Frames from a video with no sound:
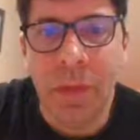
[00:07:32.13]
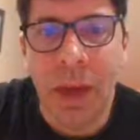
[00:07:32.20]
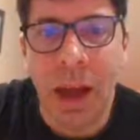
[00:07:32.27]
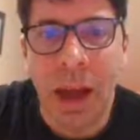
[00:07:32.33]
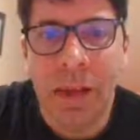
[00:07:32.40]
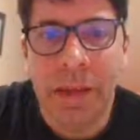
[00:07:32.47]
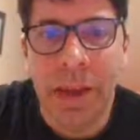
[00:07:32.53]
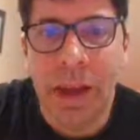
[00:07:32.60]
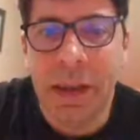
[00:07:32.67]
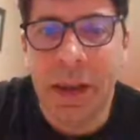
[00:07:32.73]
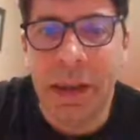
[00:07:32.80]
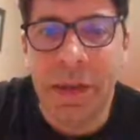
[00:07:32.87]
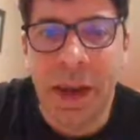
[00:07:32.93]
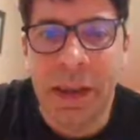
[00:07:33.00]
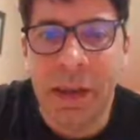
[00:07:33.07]
I take it
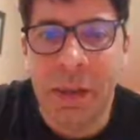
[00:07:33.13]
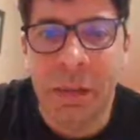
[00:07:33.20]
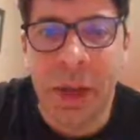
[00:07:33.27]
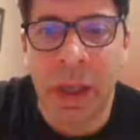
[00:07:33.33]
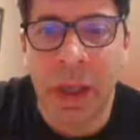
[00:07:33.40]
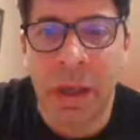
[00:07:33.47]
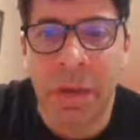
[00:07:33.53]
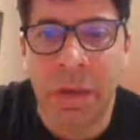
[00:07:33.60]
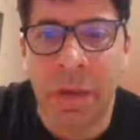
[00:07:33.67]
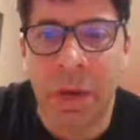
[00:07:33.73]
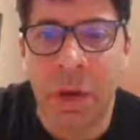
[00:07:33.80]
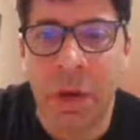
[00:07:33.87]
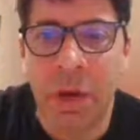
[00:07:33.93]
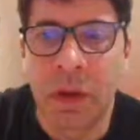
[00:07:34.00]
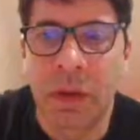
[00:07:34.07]
and then I just play
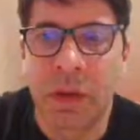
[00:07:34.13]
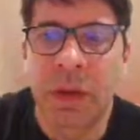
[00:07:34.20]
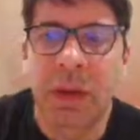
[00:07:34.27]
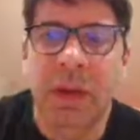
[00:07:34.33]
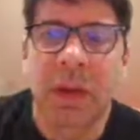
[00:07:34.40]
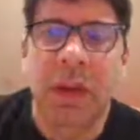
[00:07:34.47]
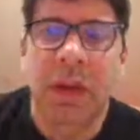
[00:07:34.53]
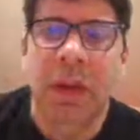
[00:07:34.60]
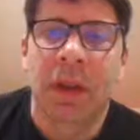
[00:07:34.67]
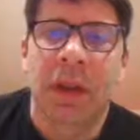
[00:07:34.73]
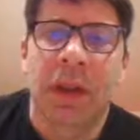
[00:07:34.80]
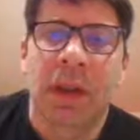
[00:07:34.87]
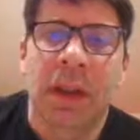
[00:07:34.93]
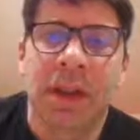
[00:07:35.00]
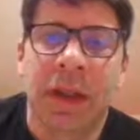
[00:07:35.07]
e4.
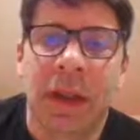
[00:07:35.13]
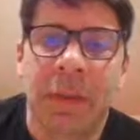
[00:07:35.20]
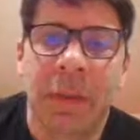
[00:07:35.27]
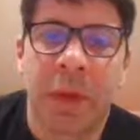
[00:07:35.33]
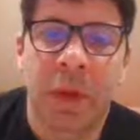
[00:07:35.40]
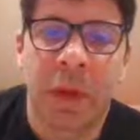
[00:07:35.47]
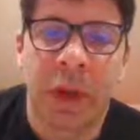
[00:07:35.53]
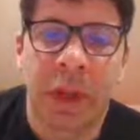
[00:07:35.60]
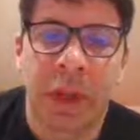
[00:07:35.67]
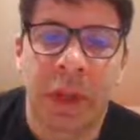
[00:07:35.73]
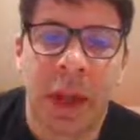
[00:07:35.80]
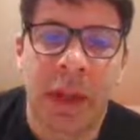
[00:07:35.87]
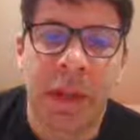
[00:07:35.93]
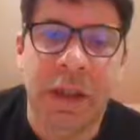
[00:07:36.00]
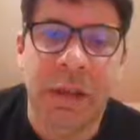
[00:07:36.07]
Isn't that boring?
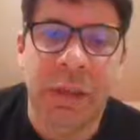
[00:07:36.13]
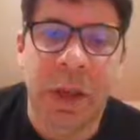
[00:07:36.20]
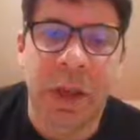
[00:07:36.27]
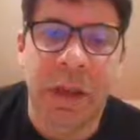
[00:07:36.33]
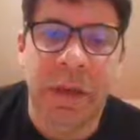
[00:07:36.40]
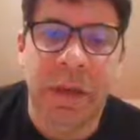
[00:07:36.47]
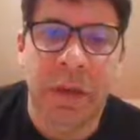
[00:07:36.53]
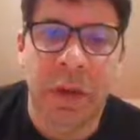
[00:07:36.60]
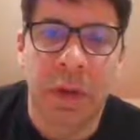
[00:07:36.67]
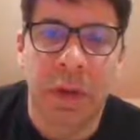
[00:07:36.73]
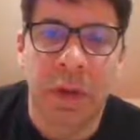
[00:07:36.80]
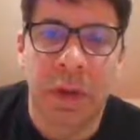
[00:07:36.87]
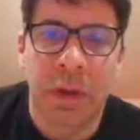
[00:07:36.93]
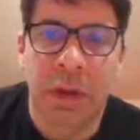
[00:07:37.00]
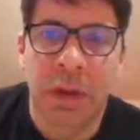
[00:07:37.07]
I just play
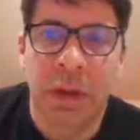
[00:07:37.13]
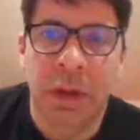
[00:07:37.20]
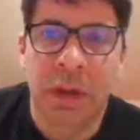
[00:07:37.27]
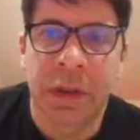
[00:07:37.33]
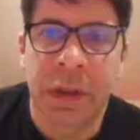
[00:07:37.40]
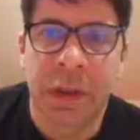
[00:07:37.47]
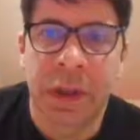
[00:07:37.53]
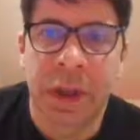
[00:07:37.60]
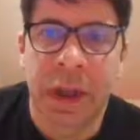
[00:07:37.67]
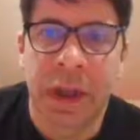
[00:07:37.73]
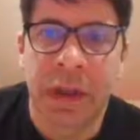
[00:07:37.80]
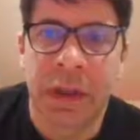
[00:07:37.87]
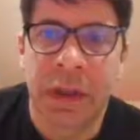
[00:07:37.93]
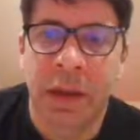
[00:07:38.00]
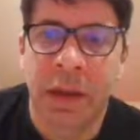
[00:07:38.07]
e4 and just
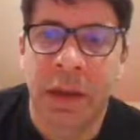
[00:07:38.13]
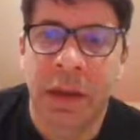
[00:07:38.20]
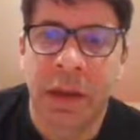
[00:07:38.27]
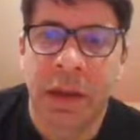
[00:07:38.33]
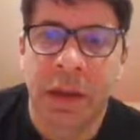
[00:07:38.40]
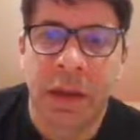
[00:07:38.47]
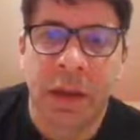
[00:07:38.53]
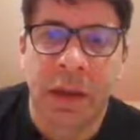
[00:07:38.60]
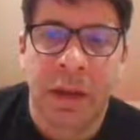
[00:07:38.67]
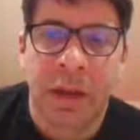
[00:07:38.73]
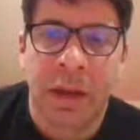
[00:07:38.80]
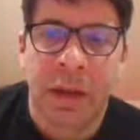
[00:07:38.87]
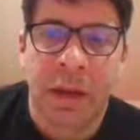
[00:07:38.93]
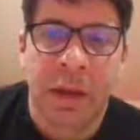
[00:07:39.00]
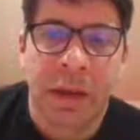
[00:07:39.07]
say,
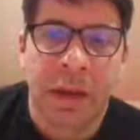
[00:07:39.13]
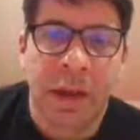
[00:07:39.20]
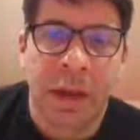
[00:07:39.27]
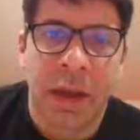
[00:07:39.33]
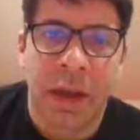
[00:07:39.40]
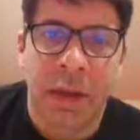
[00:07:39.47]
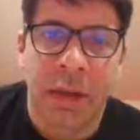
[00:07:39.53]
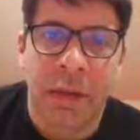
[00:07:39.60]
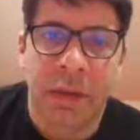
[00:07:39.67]
you know,